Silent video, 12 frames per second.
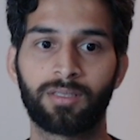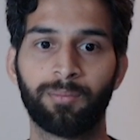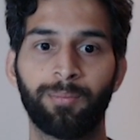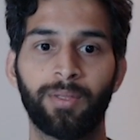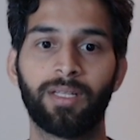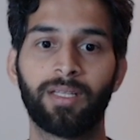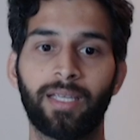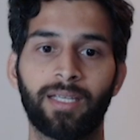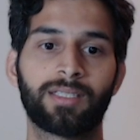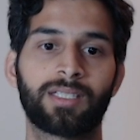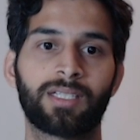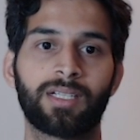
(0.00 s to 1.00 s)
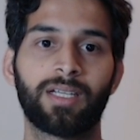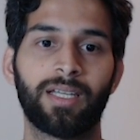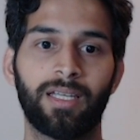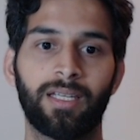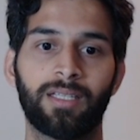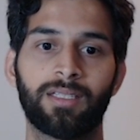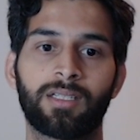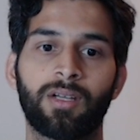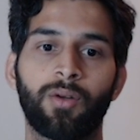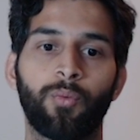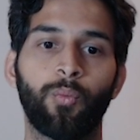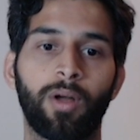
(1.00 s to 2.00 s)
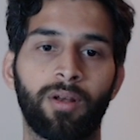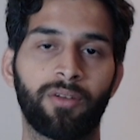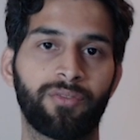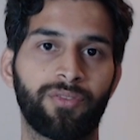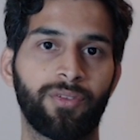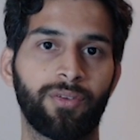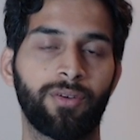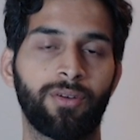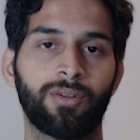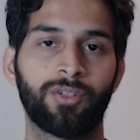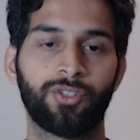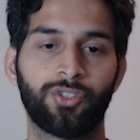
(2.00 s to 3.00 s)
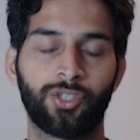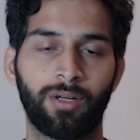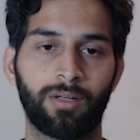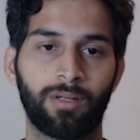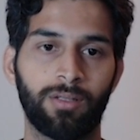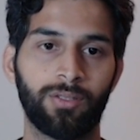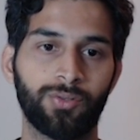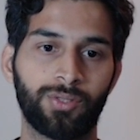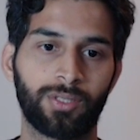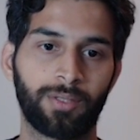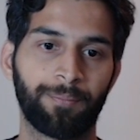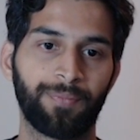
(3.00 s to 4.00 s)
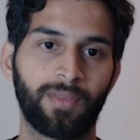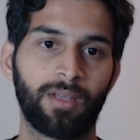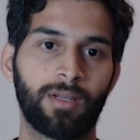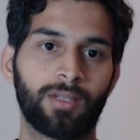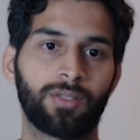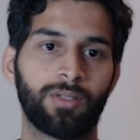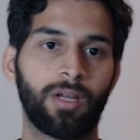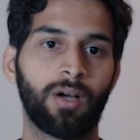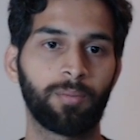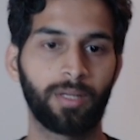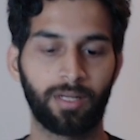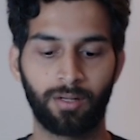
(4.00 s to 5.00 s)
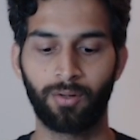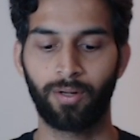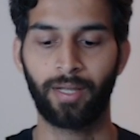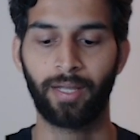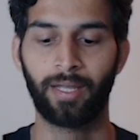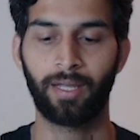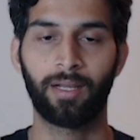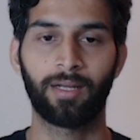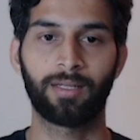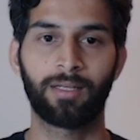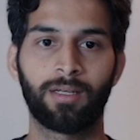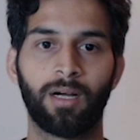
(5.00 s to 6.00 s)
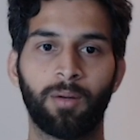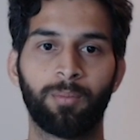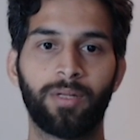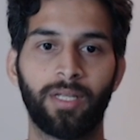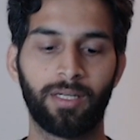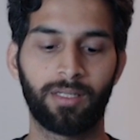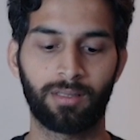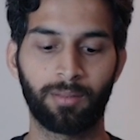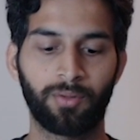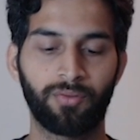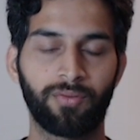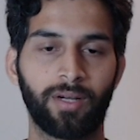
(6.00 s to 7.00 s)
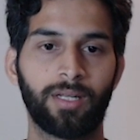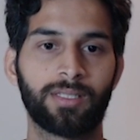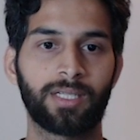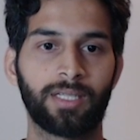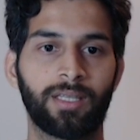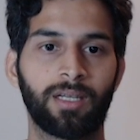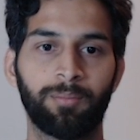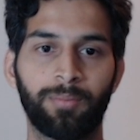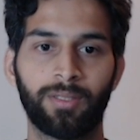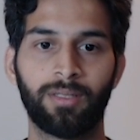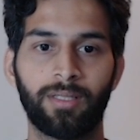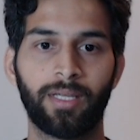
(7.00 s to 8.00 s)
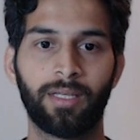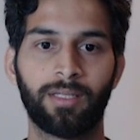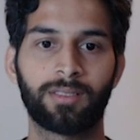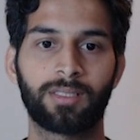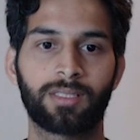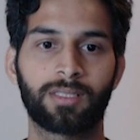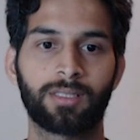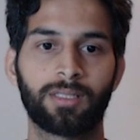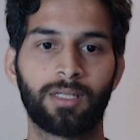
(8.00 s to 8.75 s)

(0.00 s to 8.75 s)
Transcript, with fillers: Bill Gates is one of the general user. So now I'm going to go ahead and update the profile, see that Bill Gates,